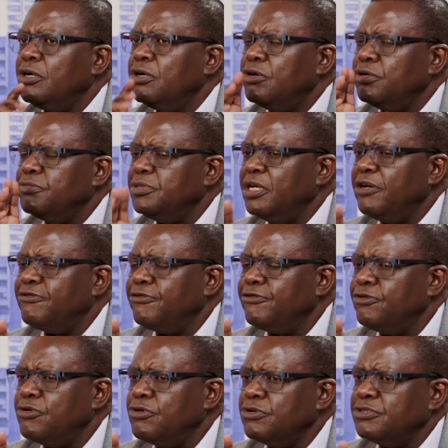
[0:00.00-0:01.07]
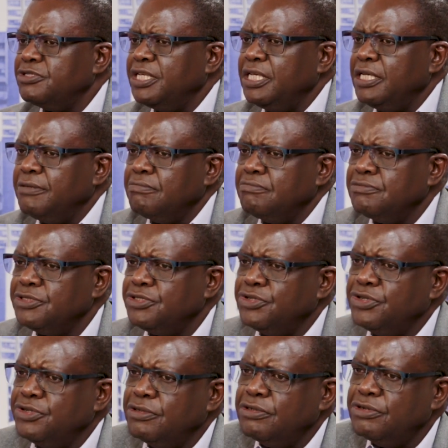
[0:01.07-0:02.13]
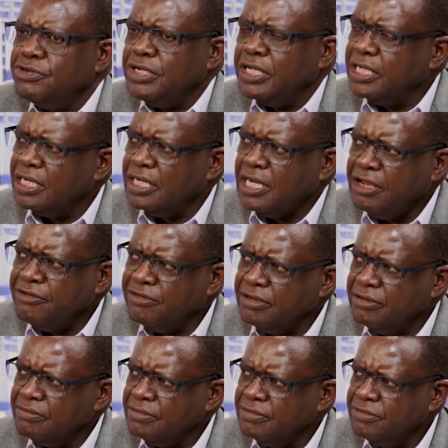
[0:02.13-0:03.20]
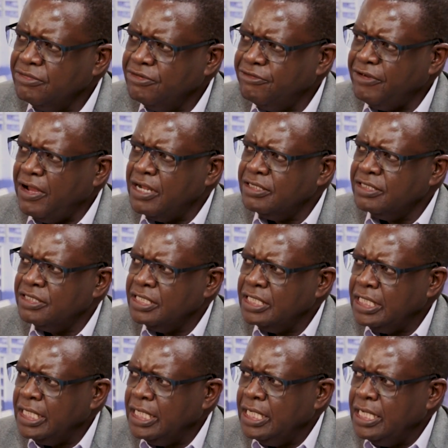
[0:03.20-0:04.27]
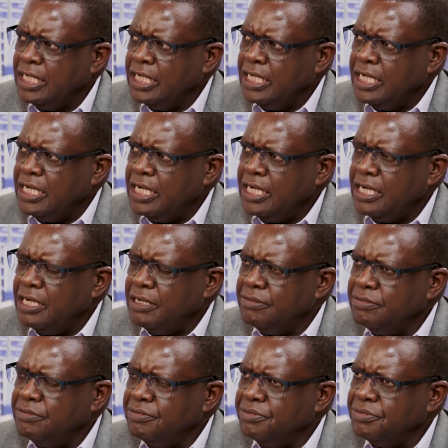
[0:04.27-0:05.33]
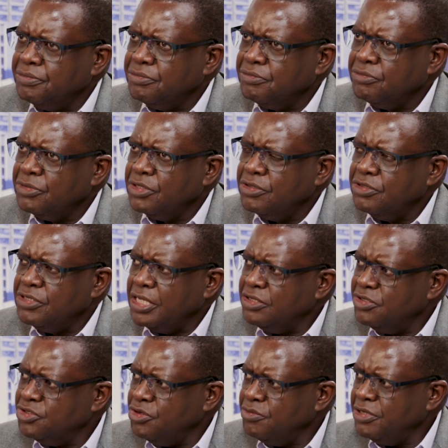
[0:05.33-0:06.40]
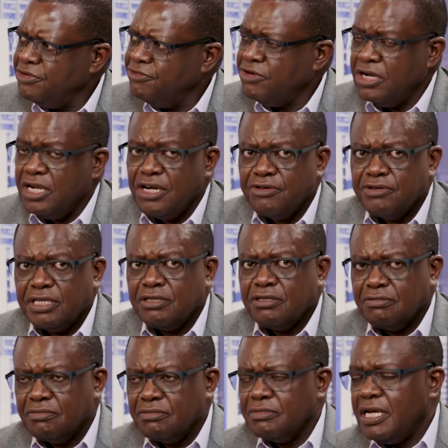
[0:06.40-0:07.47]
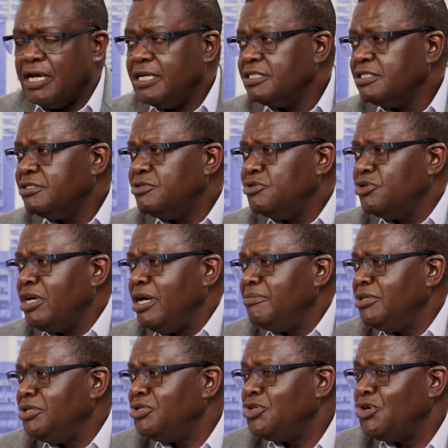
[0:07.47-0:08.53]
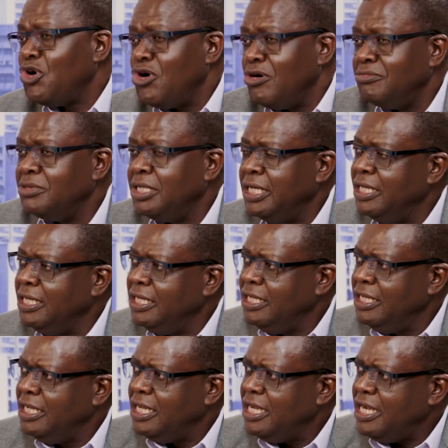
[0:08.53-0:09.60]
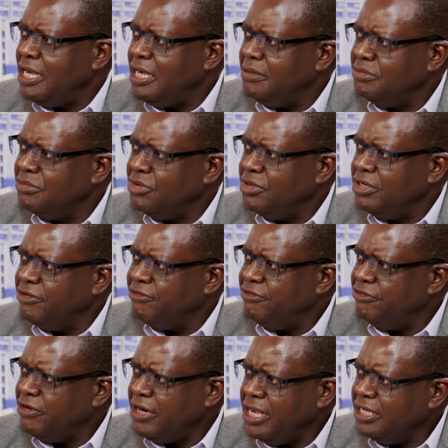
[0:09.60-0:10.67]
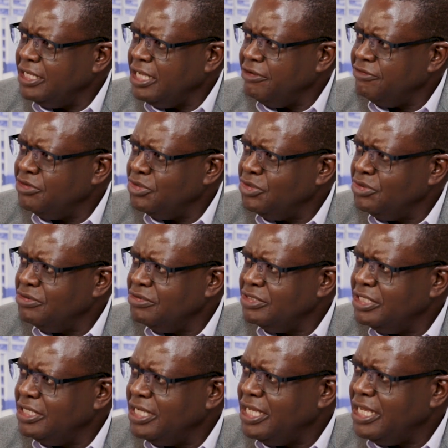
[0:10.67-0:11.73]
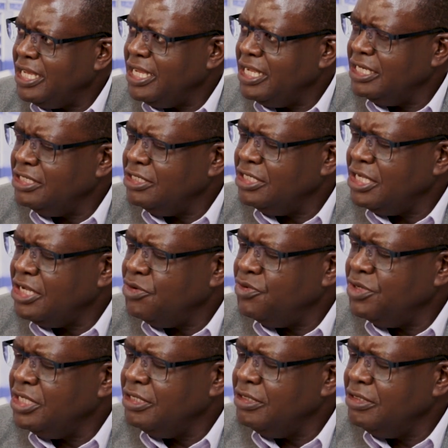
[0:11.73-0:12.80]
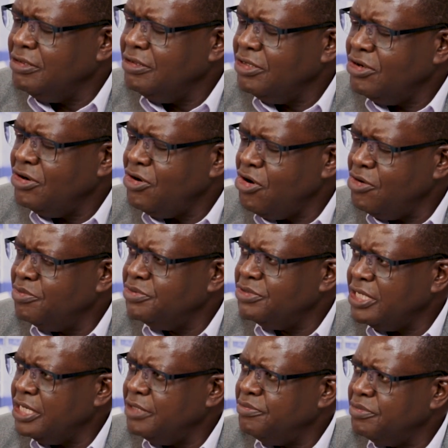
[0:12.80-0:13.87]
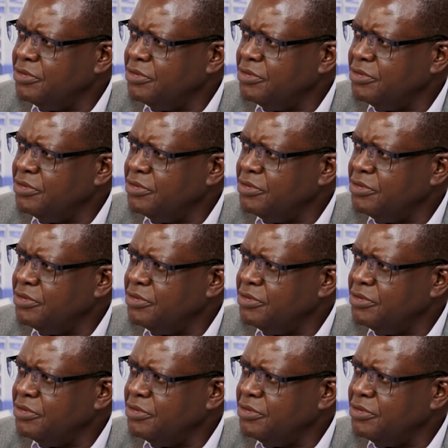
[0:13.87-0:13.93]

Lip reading: on behalf of all the cricket-loving fans, thank you so much for allowing us to come into your home on a Friday afternoon. And we hope that